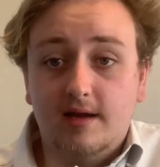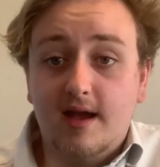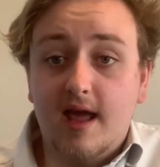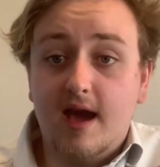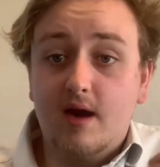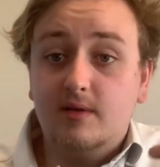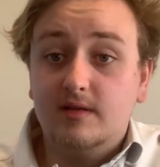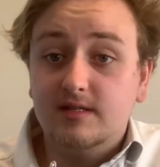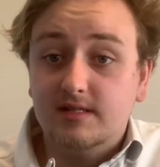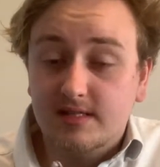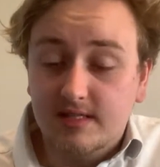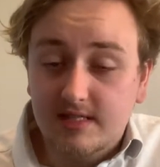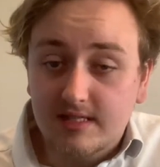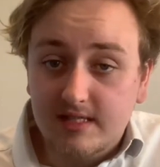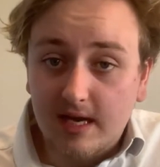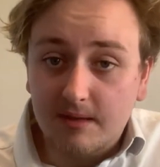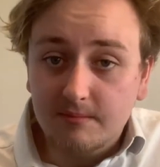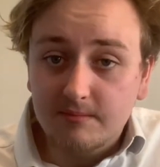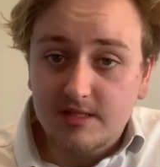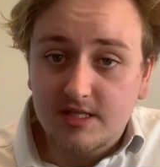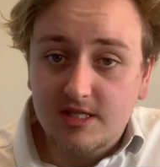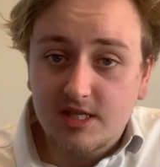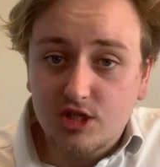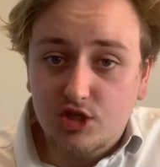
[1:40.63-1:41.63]
Now, in
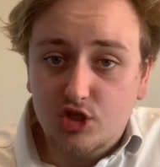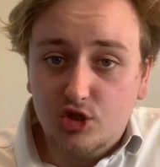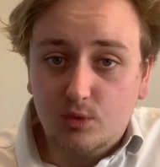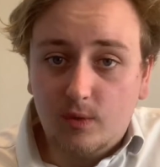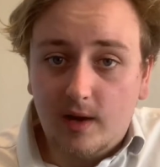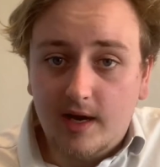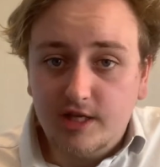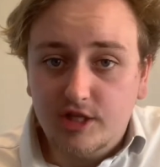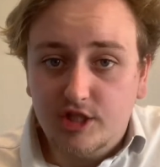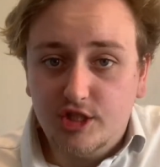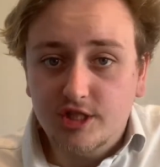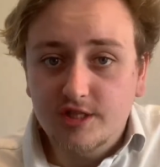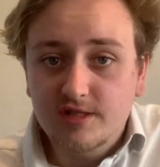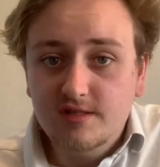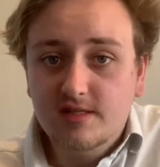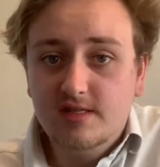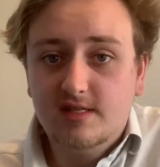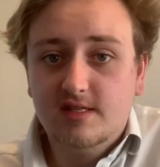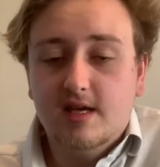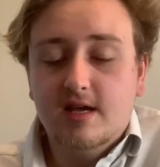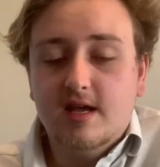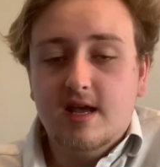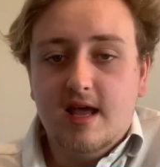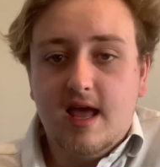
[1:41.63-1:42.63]
some
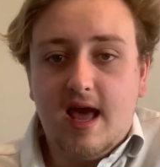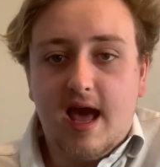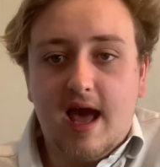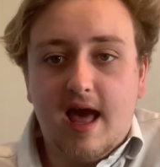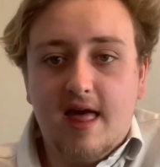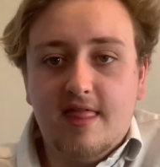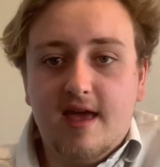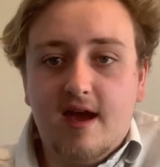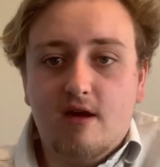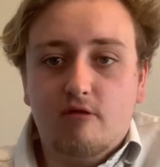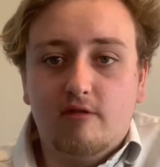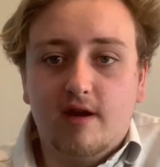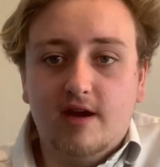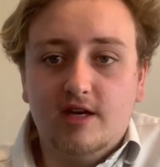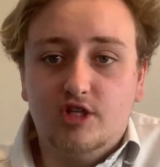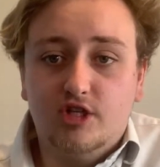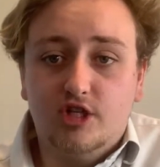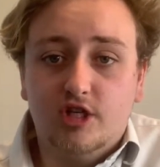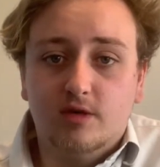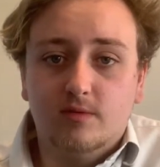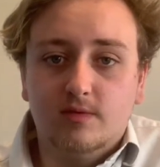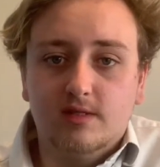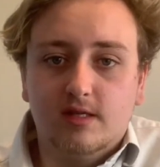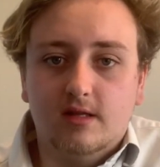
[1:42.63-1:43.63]
situations, that
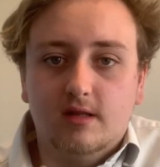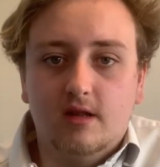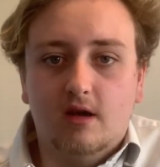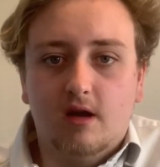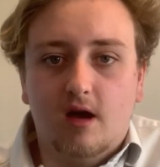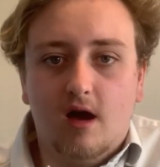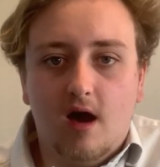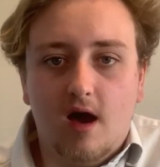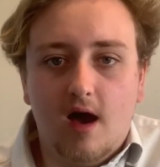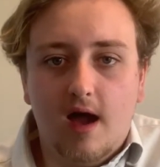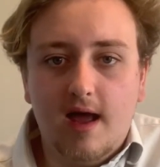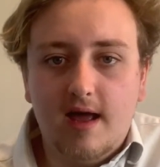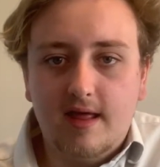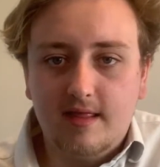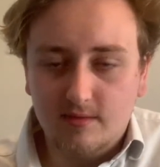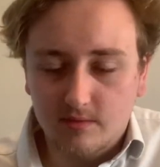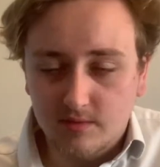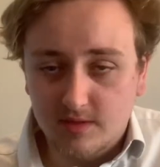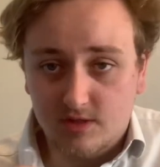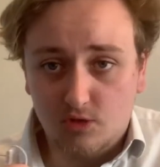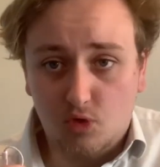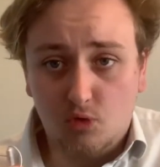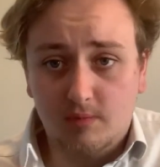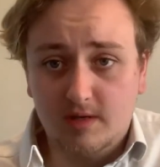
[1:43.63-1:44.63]
ratio was a lot higher. There
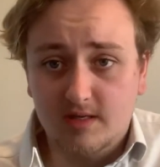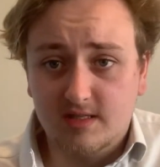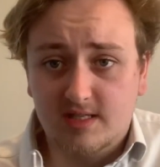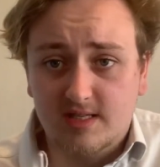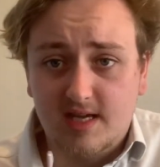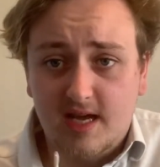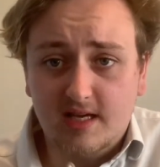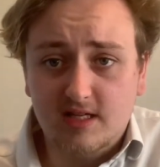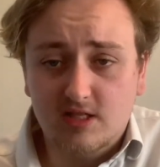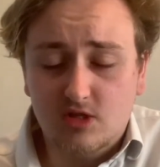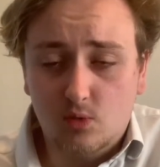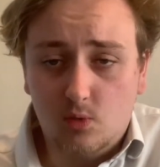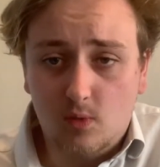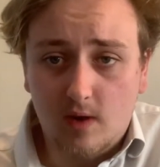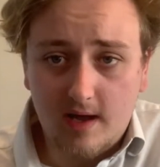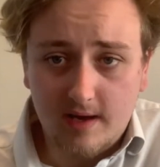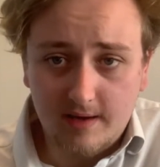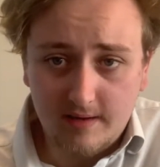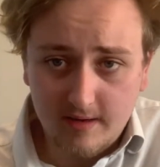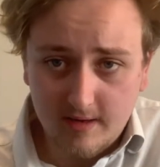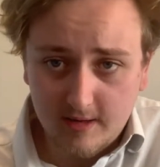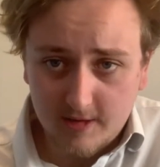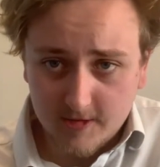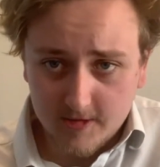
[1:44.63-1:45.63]
was almost
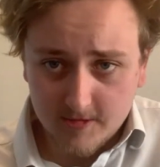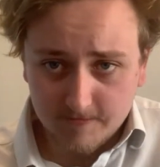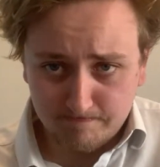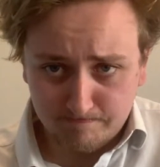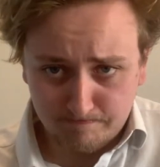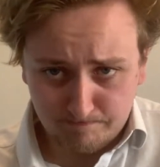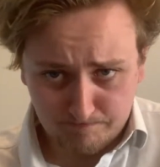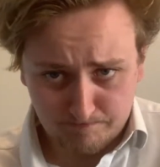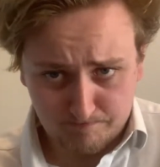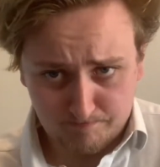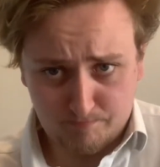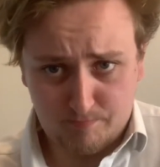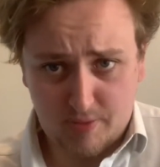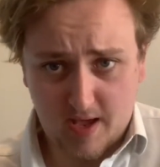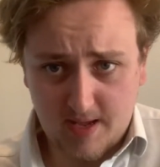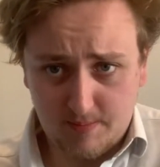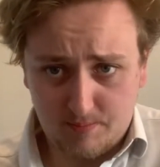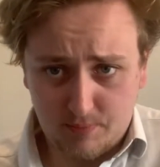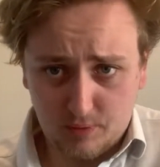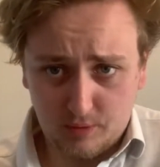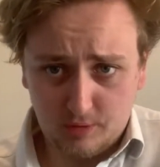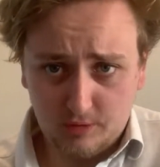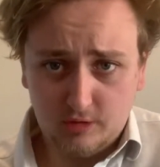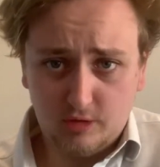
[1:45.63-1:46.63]
10-1
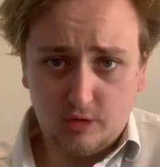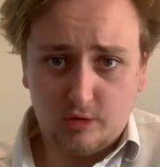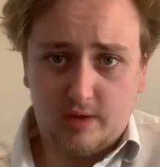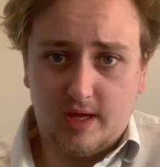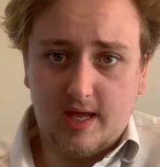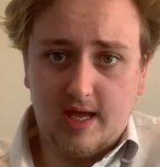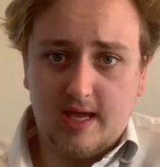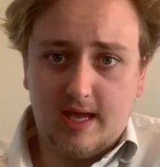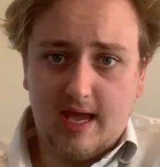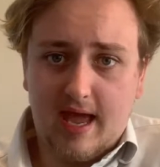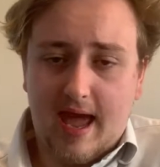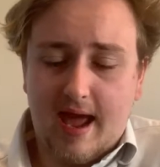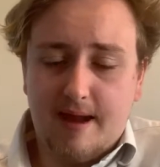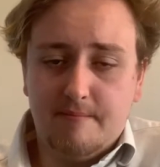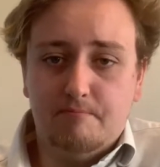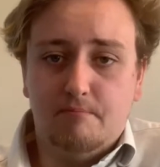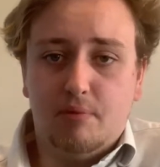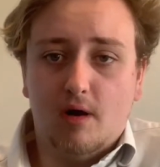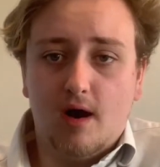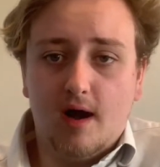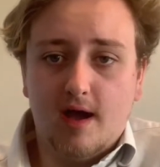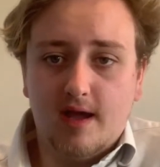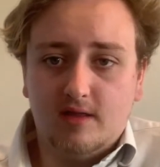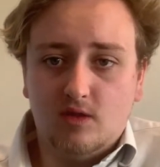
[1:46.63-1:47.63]
people looking at
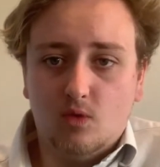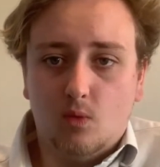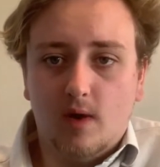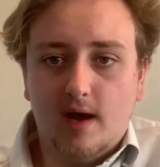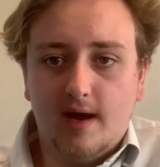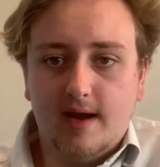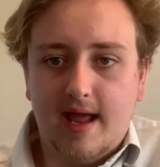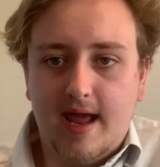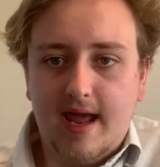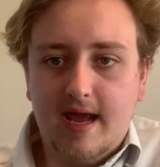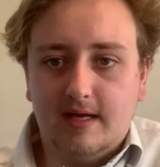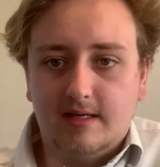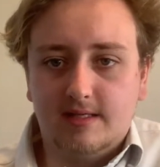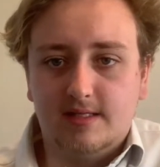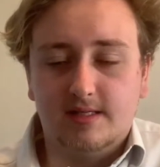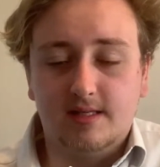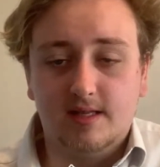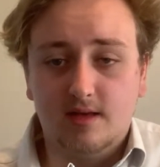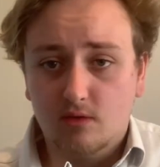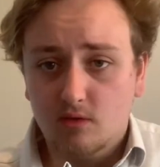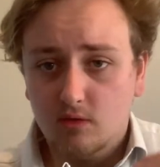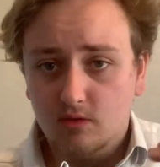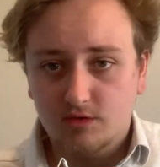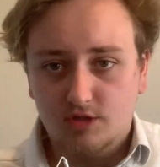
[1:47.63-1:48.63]
buying the one house,
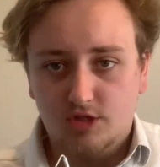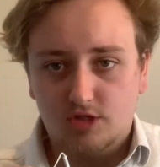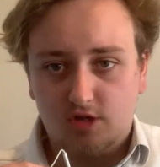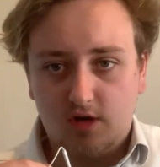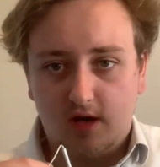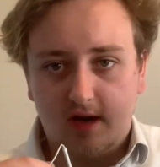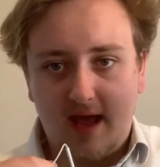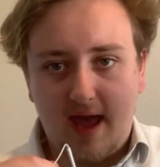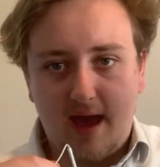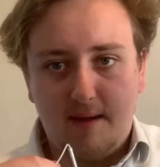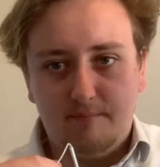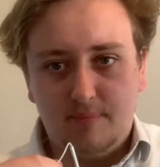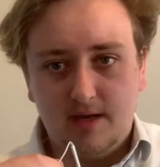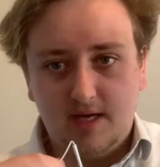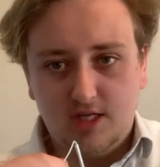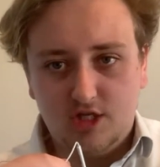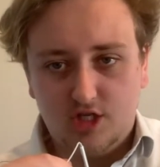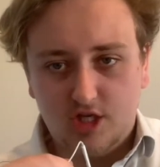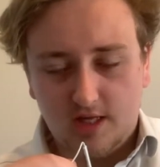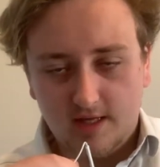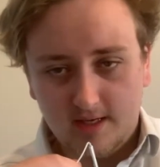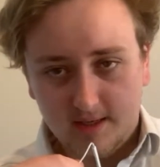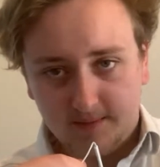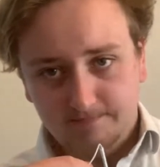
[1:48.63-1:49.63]
and they were all just trying to outbid
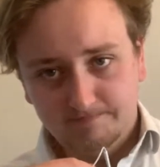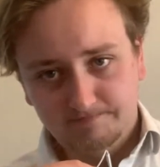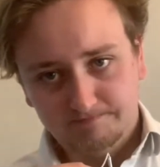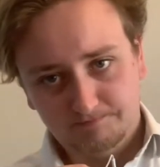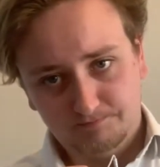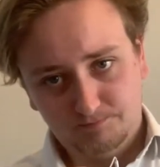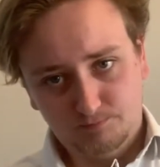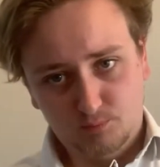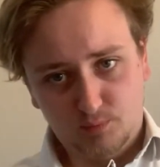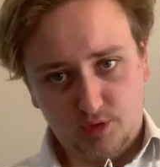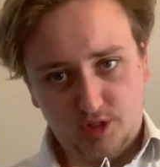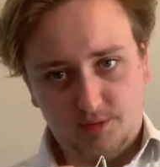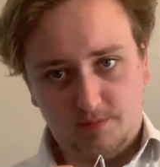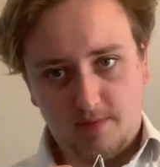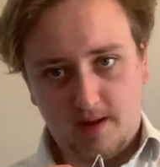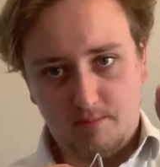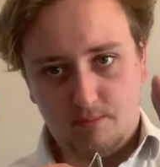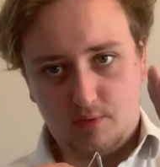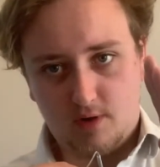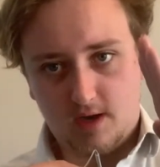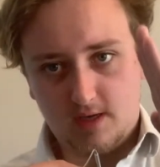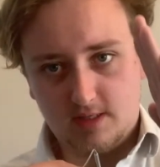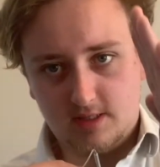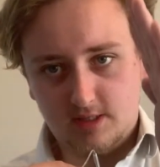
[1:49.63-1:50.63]
each other, which meant
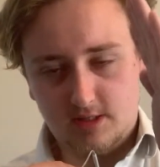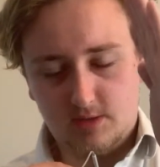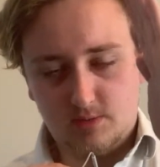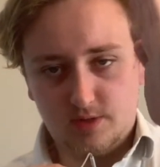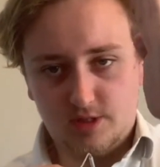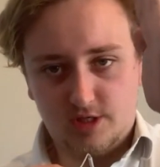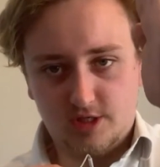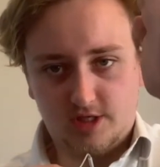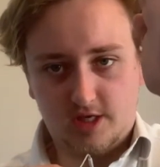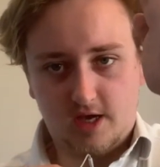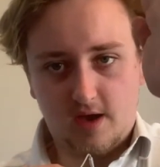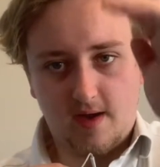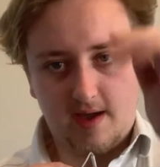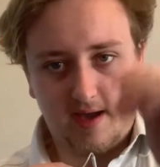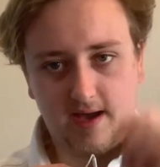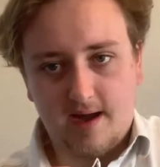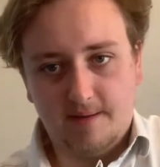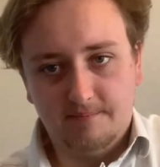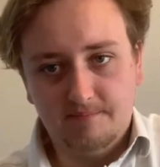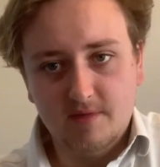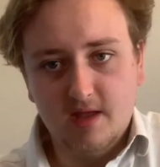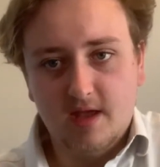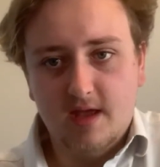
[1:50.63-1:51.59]
prices were just going up.